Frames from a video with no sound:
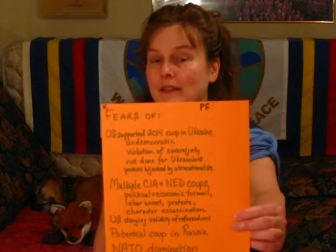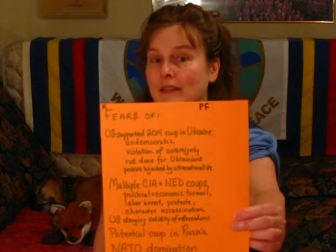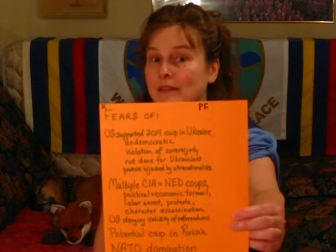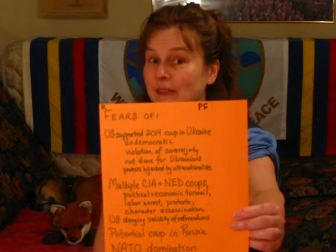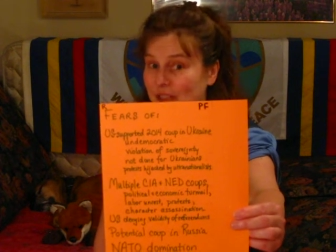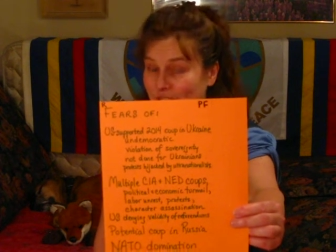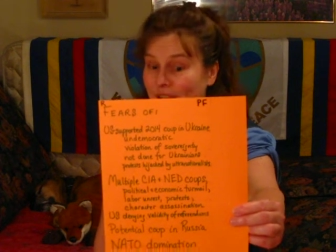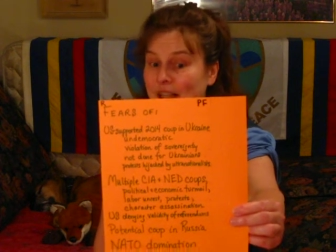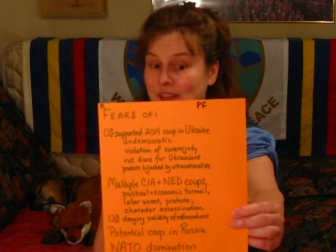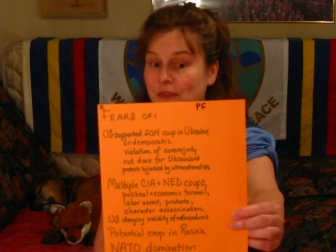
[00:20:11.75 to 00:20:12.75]
Russia
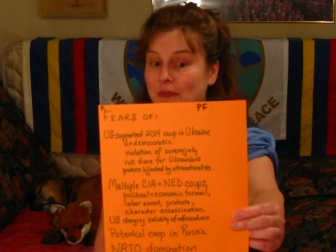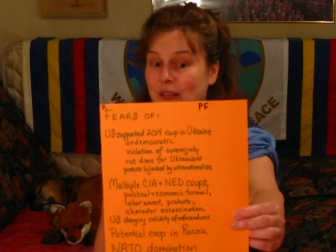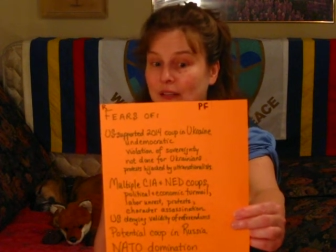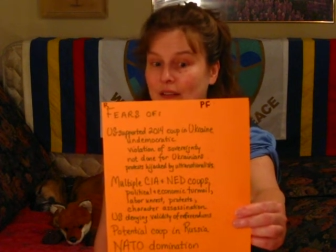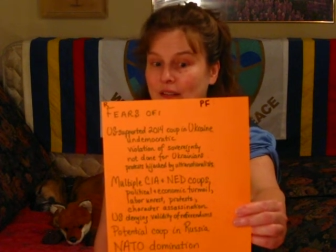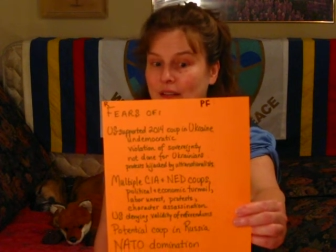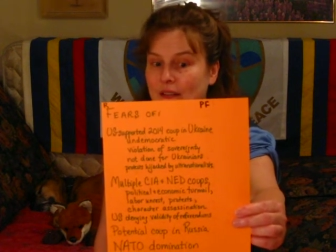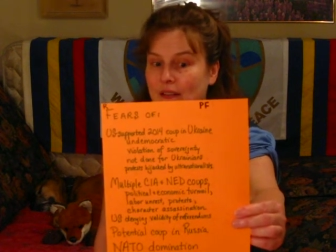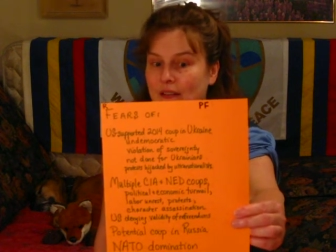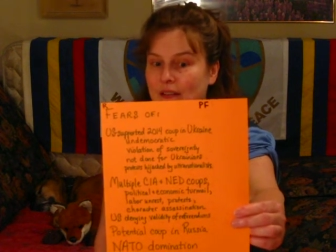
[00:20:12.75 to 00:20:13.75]
has to fear.
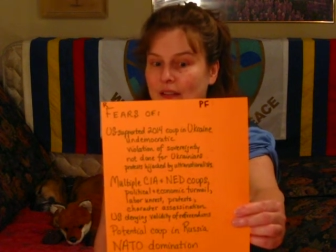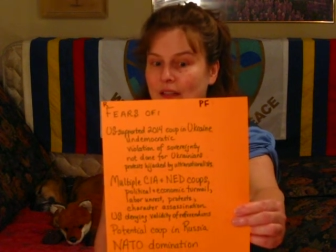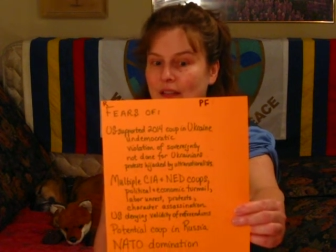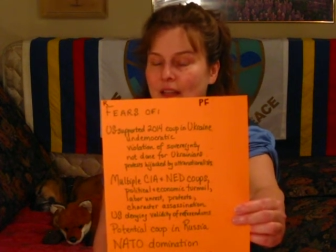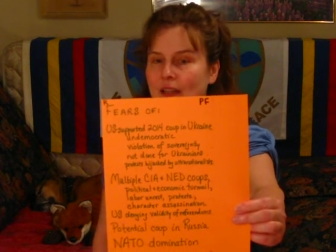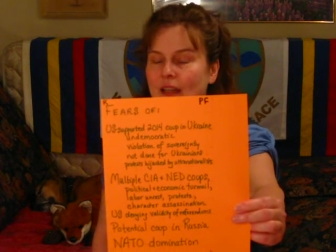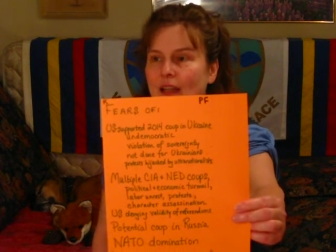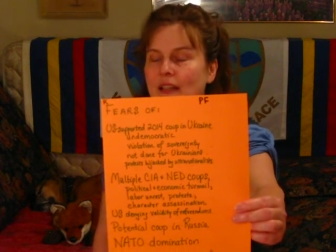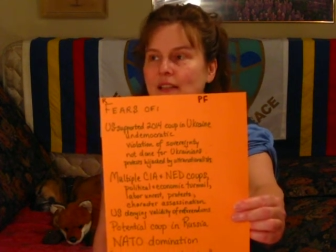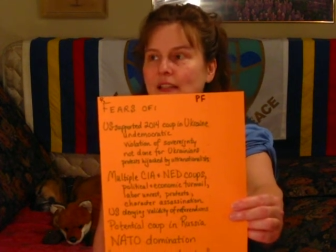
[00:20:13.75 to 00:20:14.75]

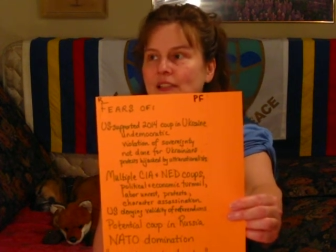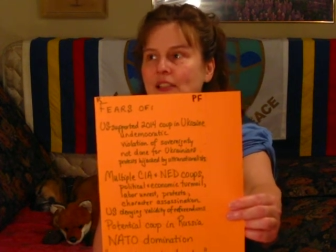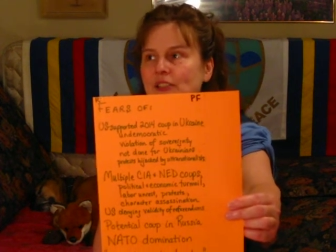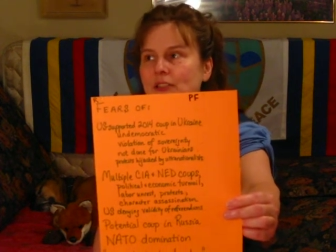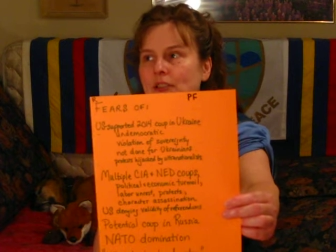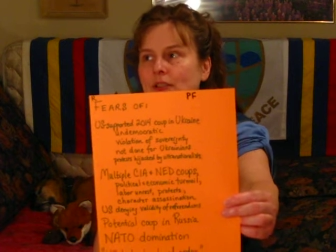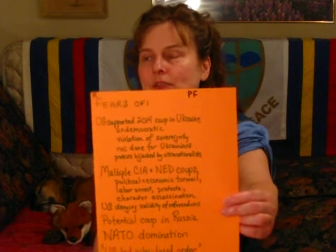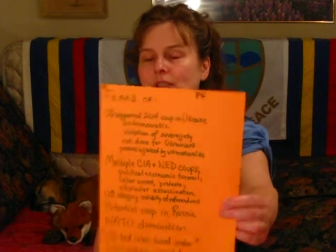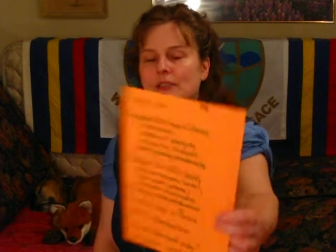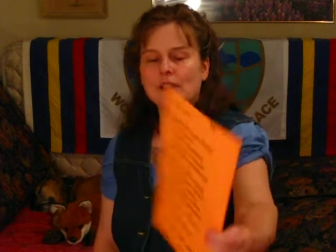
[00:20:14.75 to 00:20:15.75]
And it's not just
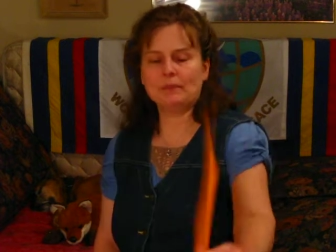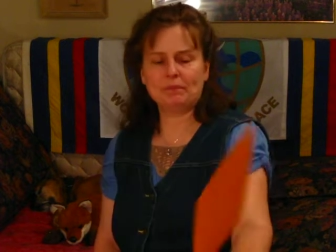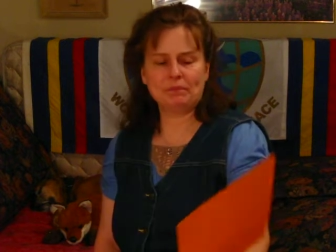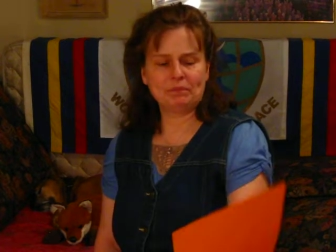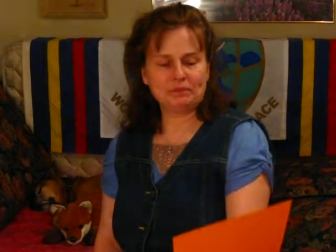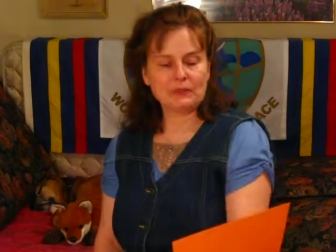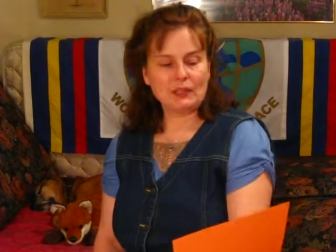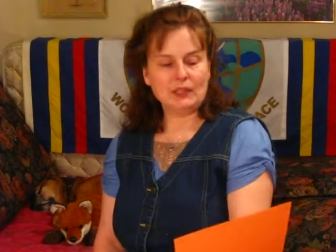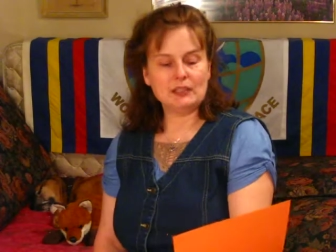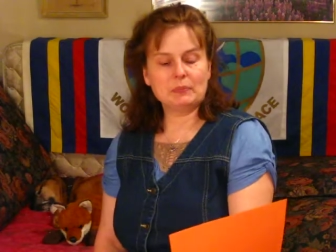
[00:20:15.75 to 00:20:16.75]
coups,
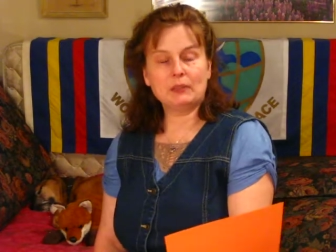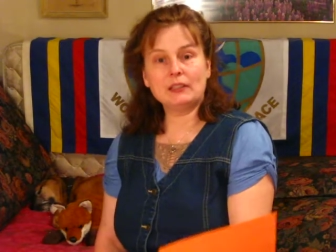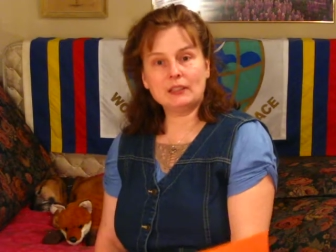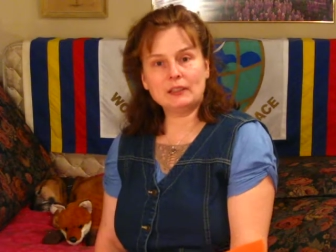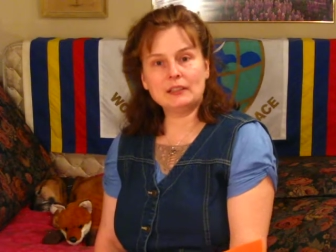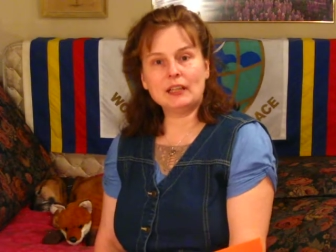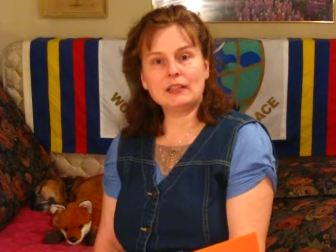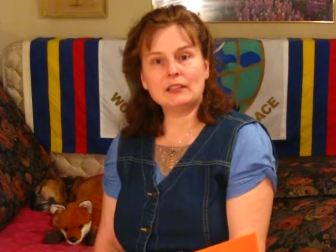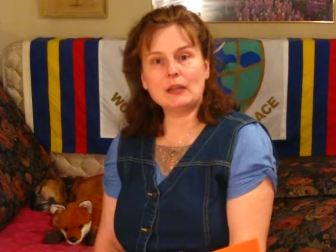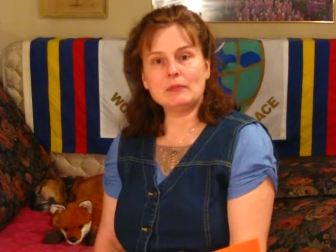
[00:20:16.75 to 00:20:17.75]
it's political and
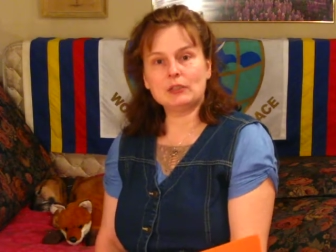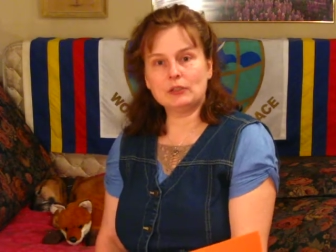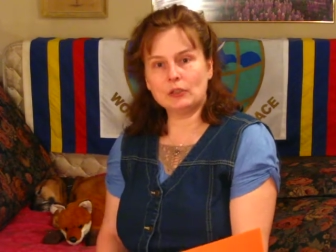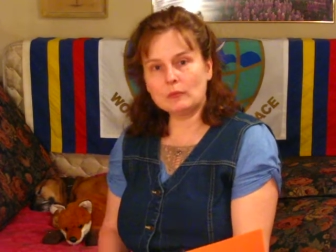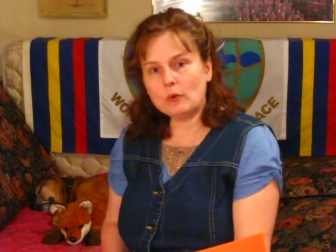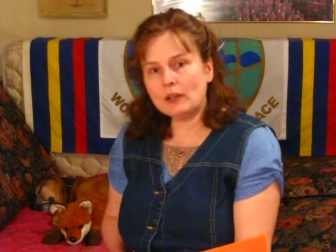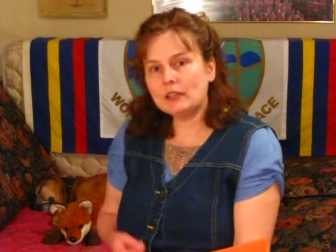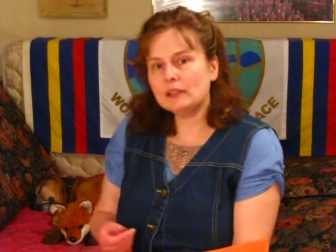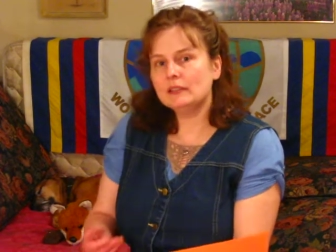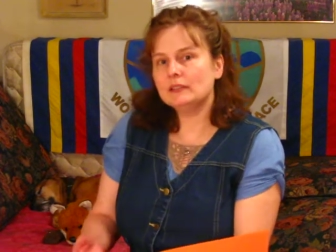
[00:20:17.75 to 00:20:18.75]
economic
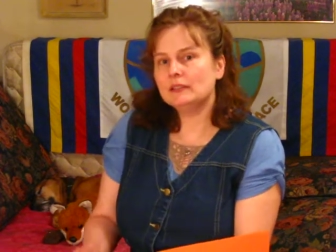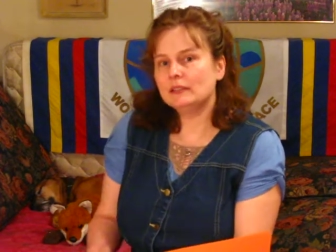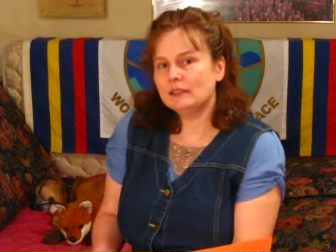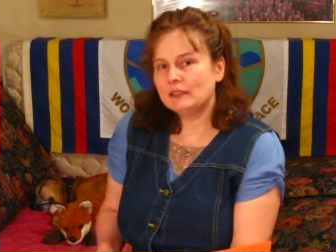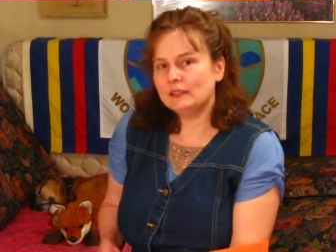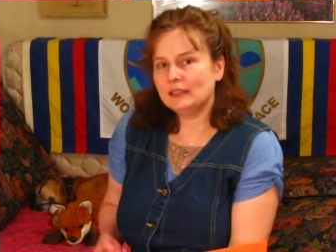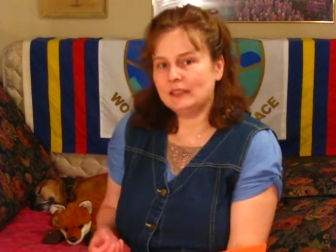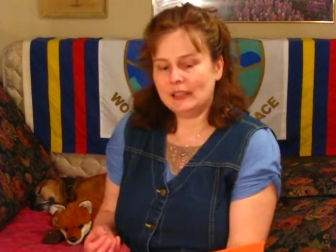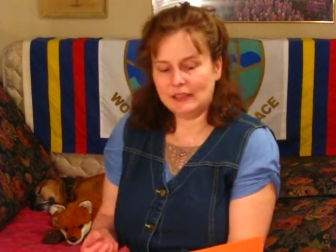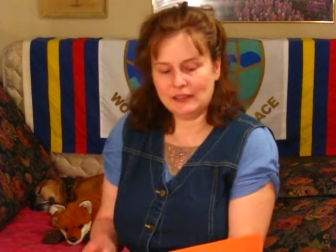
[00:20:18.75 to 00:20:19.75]
turmoil that
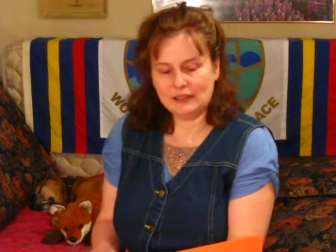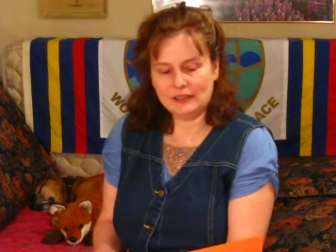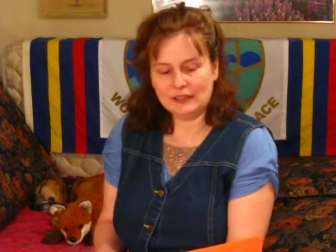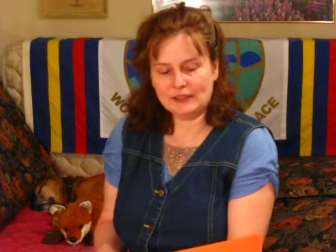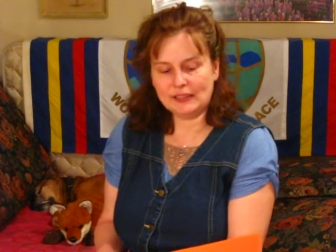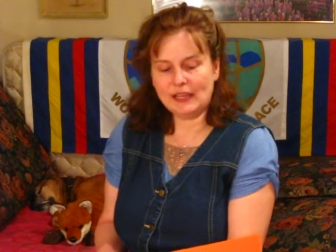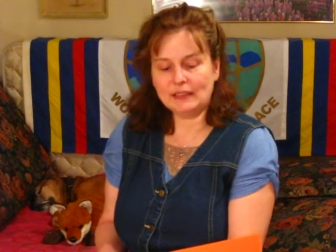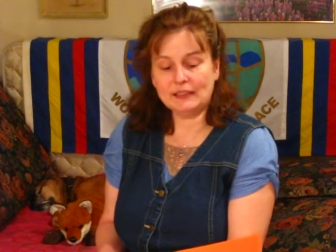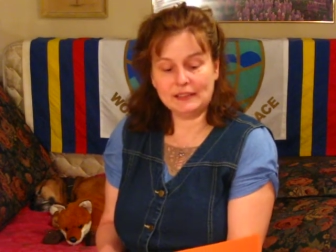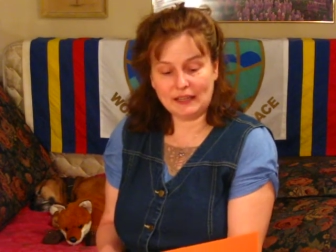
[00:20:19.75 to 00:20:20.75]
they
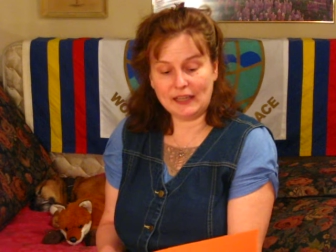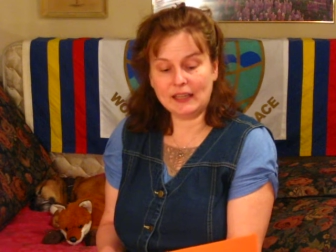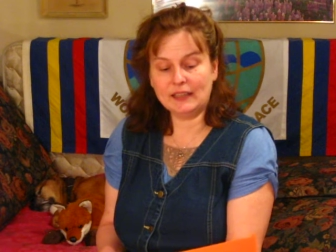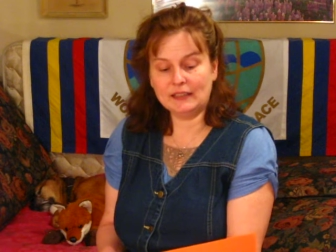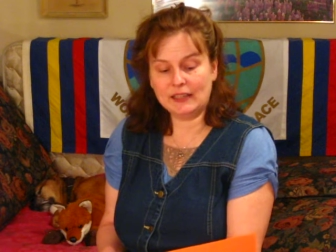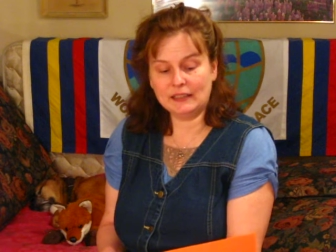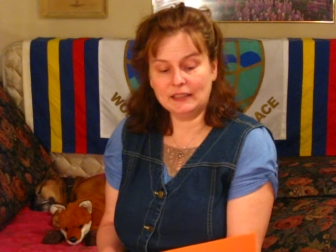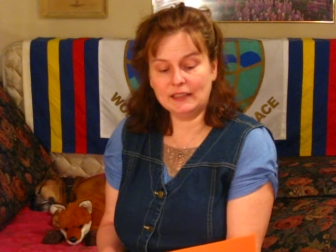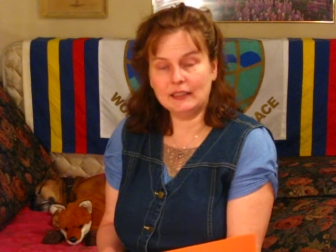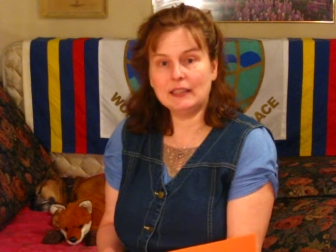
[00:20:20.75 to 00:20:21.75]
instigate, the CIA and
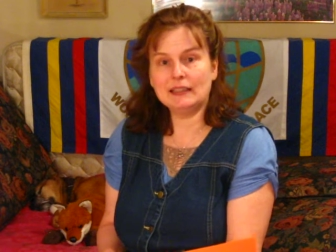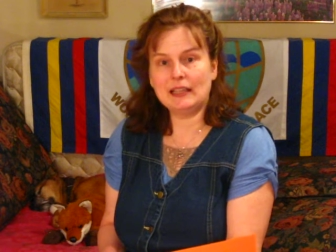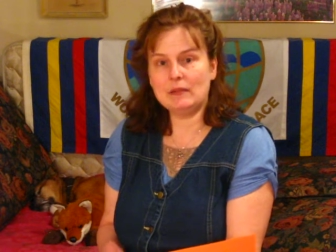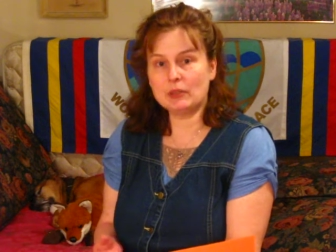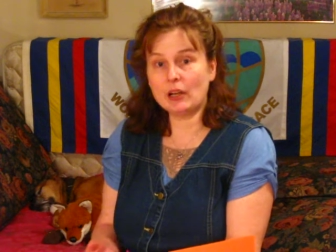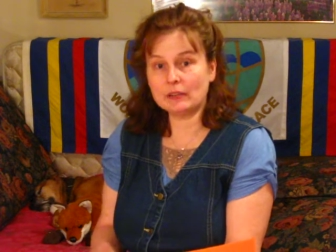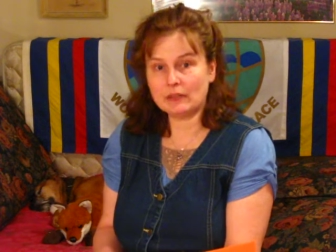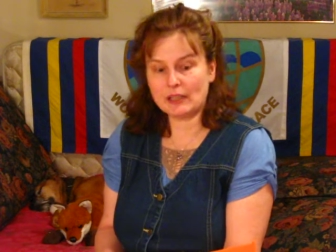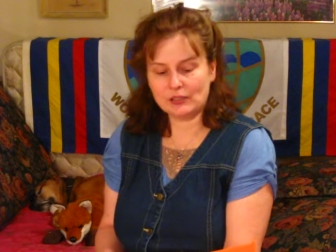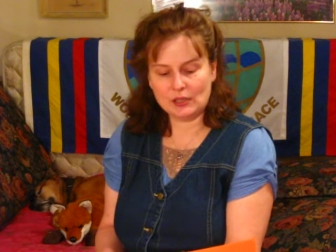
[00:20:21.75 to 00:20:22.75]
NED, labor
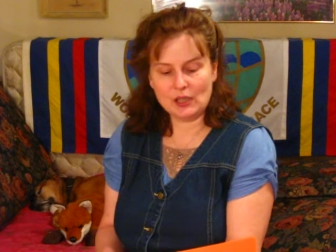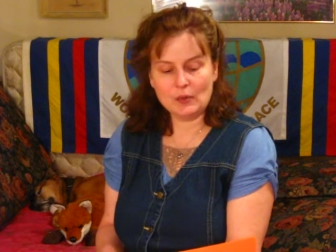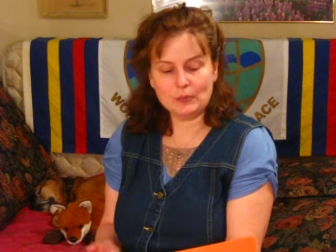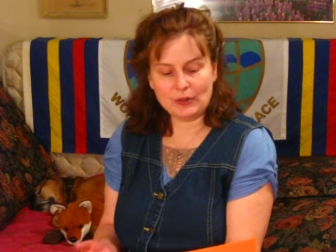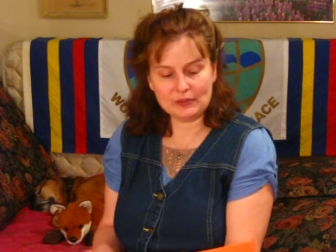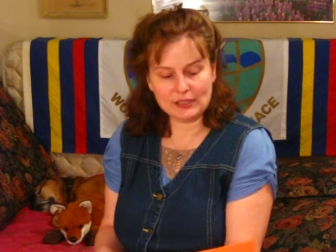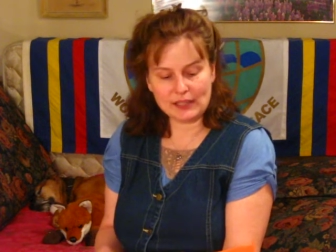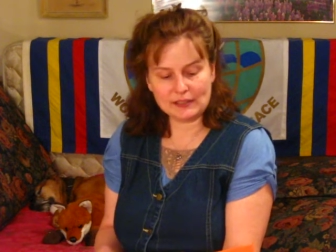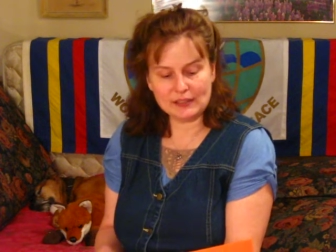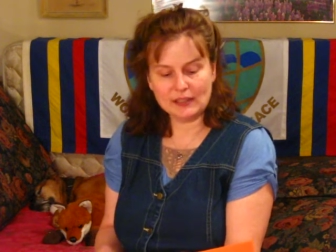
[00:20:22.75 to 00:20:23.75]
unrest,
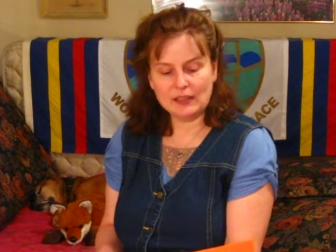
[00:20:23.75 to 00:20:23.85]
protests,